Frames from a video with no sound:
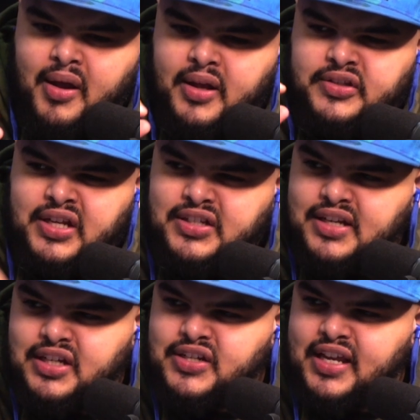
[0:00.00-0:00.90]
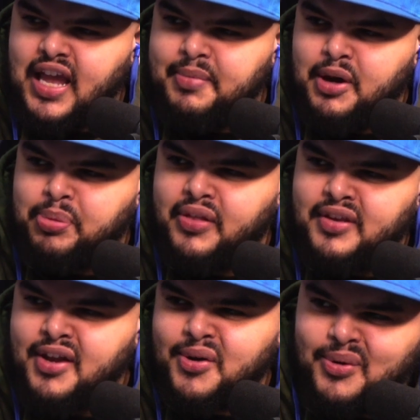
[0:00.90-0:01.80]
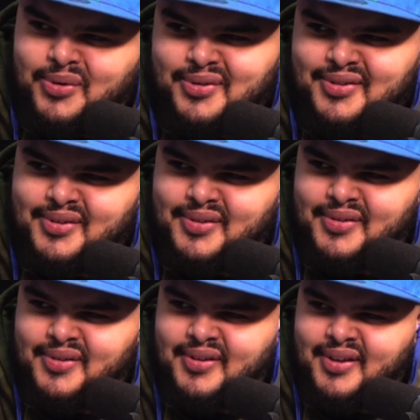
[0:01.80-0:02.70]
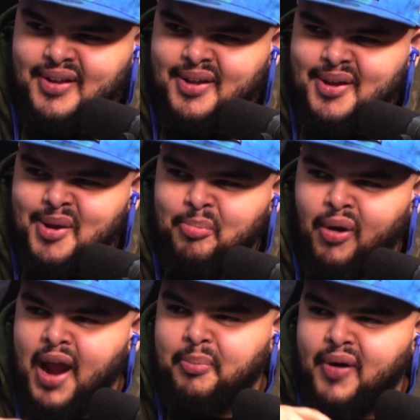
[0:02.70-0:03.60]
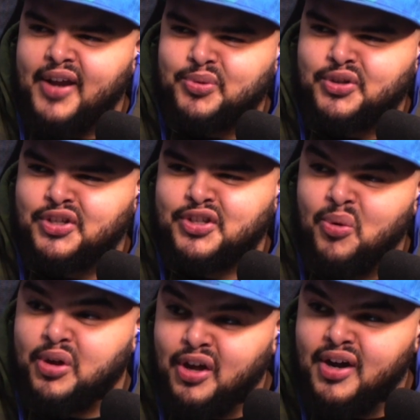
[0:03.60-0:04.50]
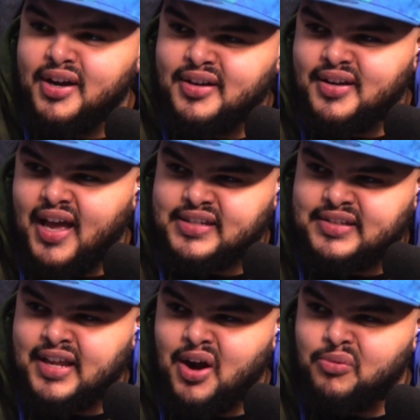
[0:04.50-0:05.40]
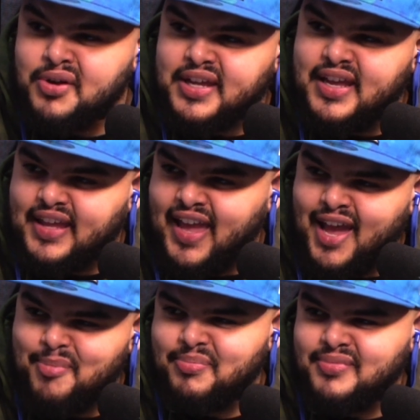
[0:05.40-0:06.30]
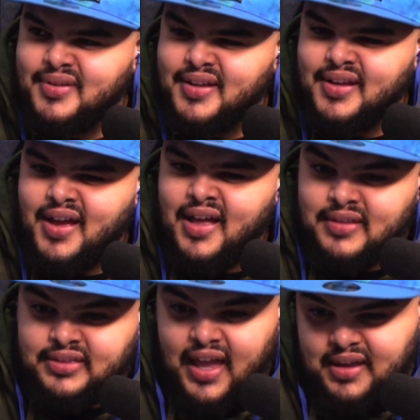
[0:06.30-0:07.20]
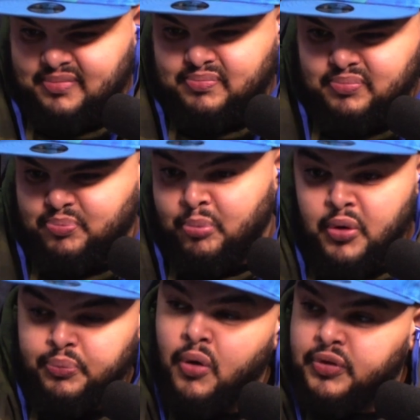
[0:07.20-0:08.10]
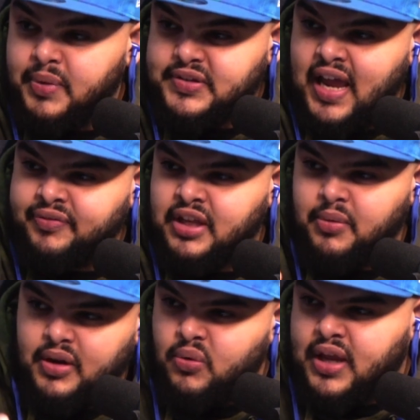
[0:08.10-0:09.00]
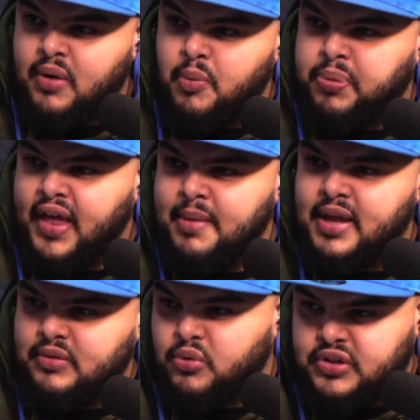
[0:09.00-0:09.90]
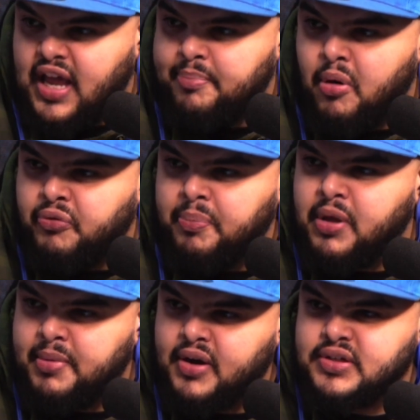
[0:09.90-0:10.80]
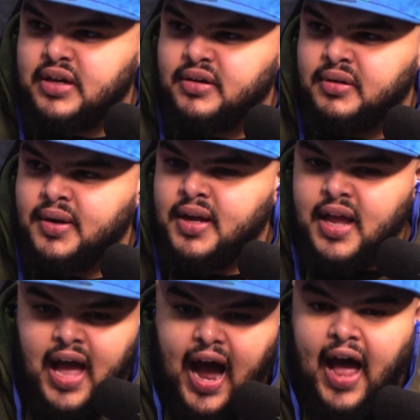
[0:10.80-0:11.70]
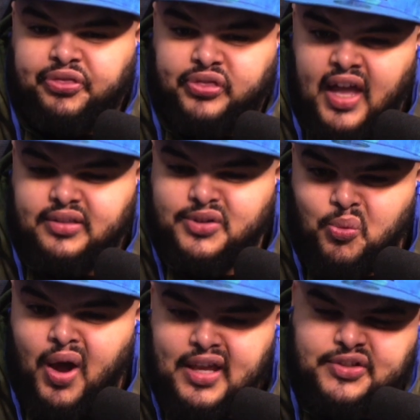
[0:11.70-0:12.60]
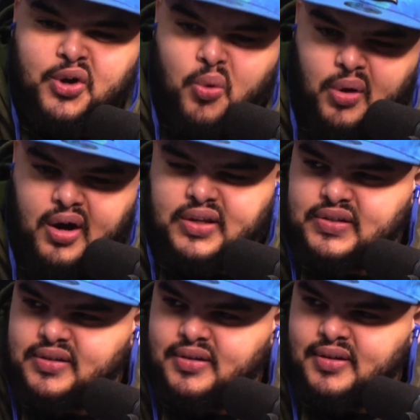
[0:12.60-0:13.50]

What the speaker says: CJ DJ came here to play the nickel. Brian Branch was just so good as a standout rookie in camp that they moved him to safety and were like, okay, we'll play him. We'll just have both our playmakers on here. I think there's a way it still works.